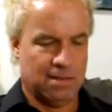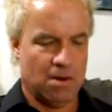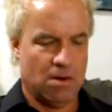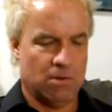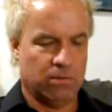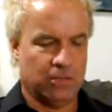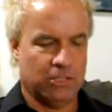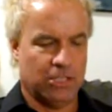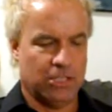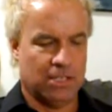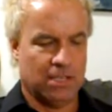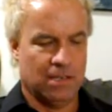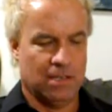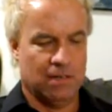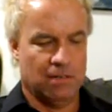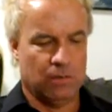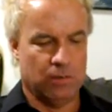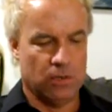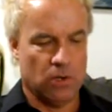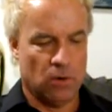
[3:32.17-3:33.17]
Oh,
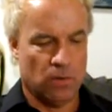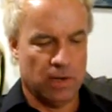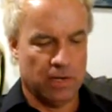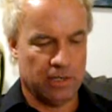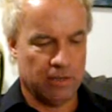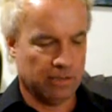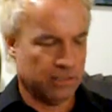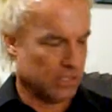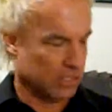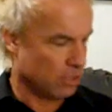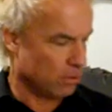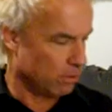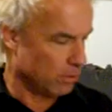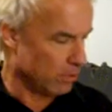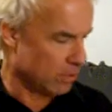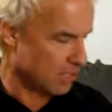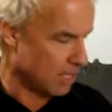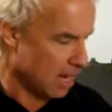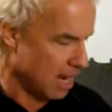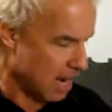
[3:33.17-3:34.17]
well, no wonder it's a
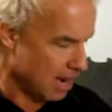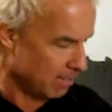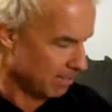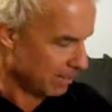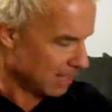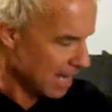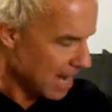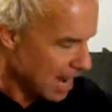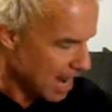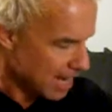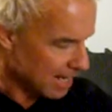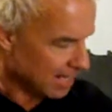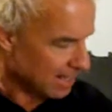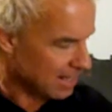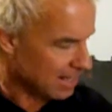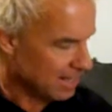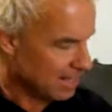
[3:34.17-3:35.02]
twist top. God.